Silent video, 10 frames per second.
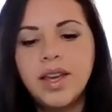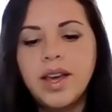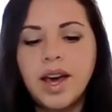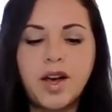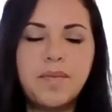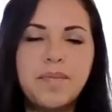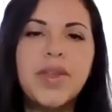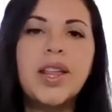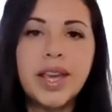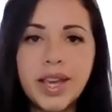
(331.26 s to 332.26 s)
um,
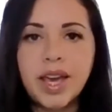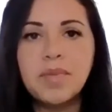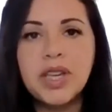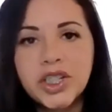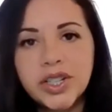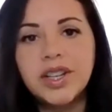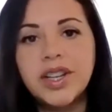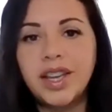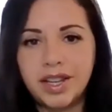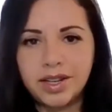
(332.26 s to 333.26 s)
like I
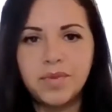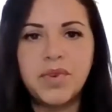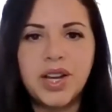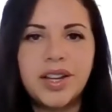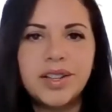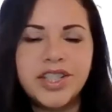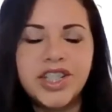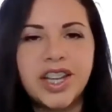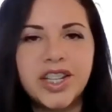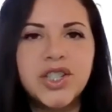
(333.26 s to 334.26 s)
mentioned in what
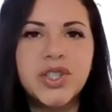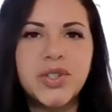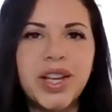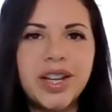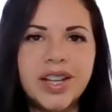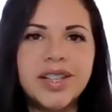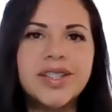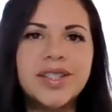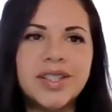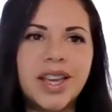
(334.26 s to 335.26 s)
Jan just read
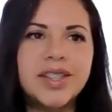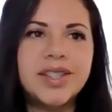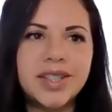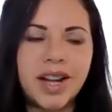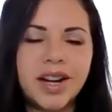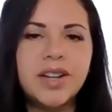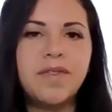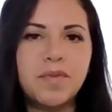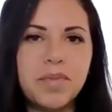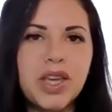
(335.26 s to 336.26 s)
us, it started
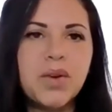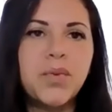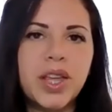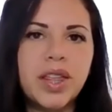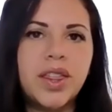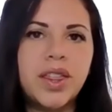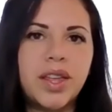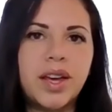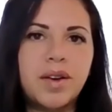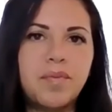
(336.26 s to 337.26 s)
for me with
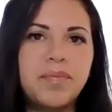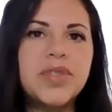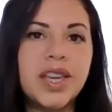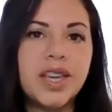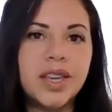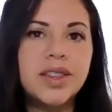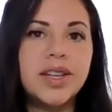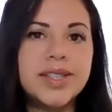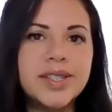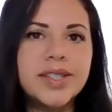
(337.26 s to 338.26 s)
um, taking the
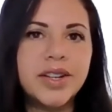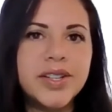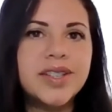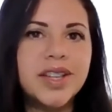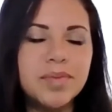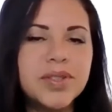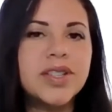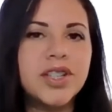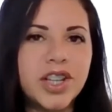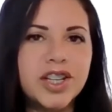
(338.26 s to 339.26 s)
necessary steps to
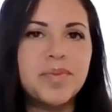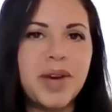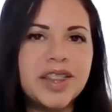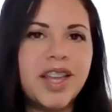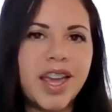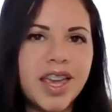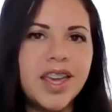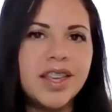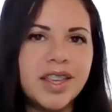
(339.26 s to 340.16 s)
change my diet.